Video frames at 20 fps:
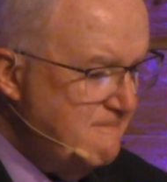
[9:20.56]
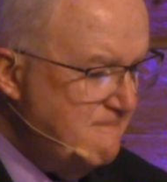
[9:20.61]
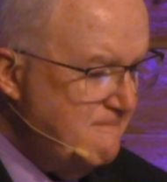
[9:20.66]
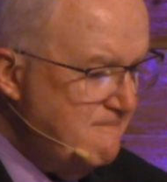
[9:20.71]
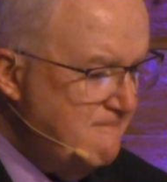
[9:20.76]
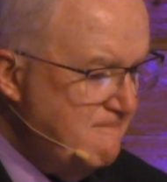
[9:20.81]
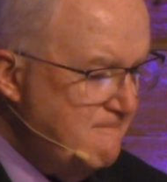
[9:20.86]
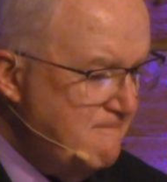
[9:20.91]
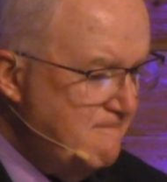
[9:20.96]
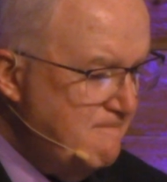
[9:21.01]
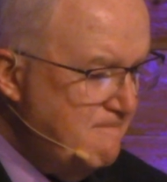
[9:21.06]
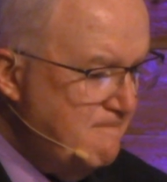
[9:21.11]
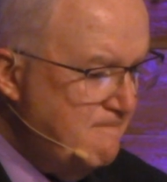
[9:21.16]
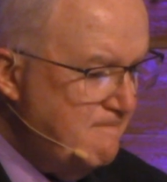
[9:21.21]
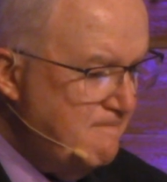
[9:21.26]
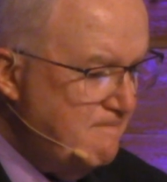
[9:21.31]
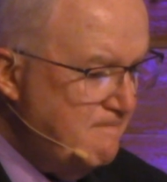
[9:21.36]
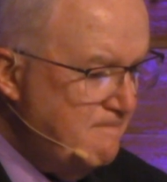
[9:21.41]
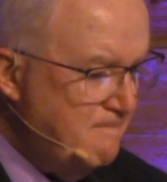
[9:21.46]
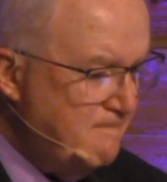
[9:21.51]

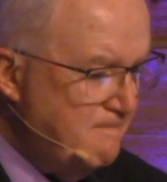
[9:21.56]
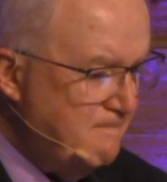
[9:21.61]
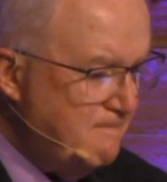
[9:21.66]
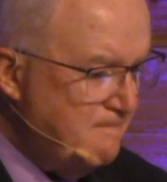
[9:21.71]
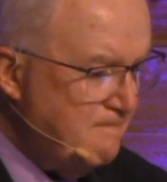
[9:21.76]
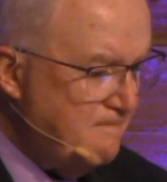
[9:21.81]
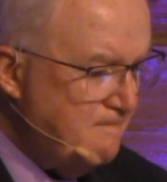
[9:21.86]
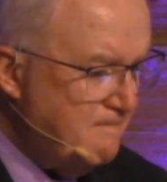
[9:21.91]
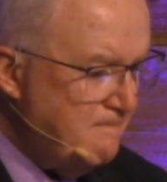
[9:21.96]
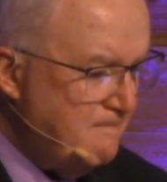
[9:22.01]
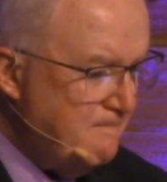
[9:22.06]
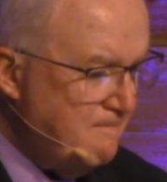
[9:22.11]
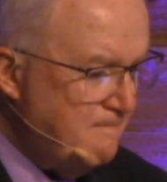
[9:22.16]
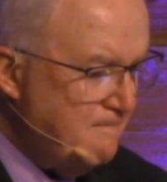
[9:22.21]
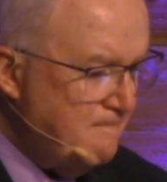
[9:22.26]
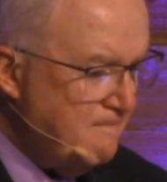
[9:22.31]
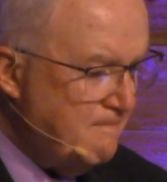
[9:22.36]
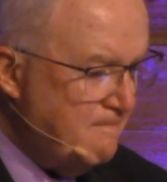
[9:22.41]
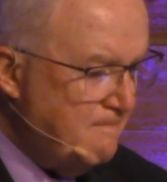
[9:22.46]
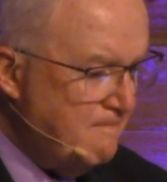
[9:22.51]

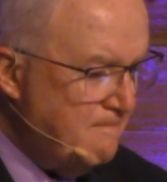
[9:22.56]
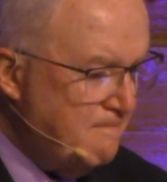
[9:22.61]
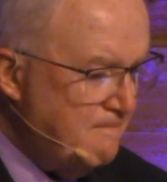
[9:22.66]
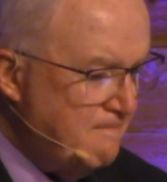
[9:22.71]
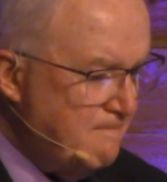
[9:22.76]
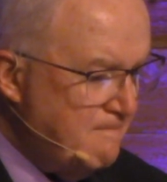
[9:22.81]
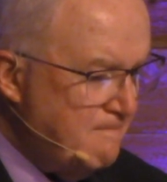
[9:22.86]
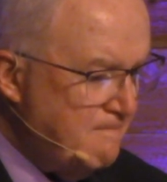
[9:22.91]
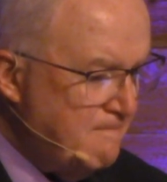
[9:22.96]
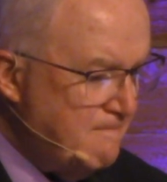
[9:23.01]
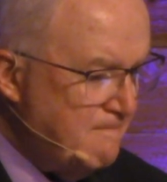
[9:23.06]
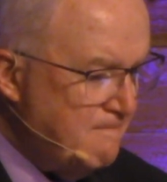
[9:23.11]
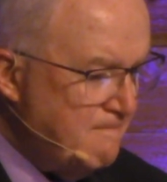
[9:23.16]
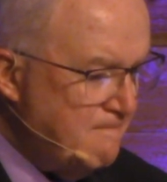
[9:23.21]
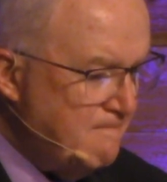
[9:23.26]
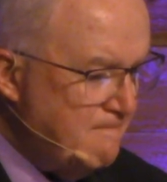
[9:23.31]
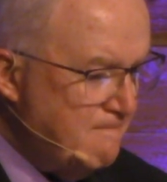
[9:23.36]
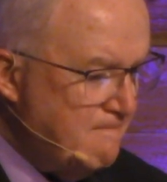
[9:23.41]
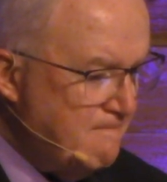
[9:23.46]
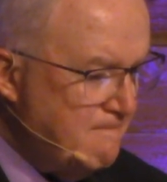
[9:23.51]

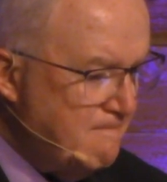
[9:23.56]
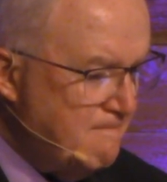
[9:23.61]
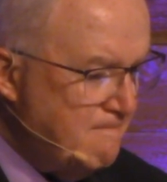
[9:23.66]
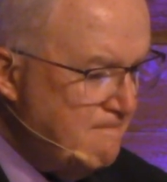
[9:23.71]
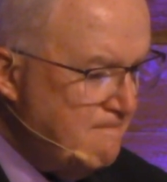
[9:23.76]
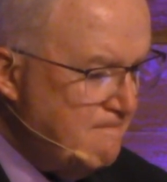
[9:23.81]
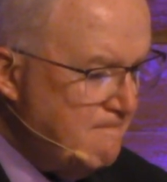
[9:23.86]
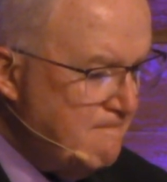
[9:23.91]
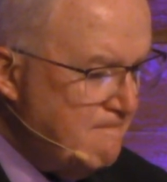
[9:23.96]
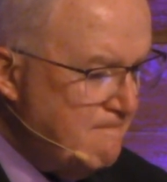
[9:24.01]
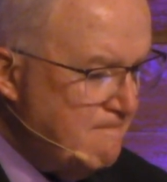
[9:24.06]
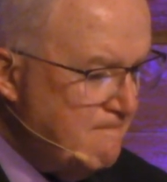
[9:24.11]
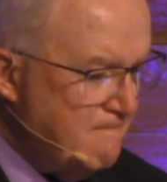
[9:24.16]
(no one is talking)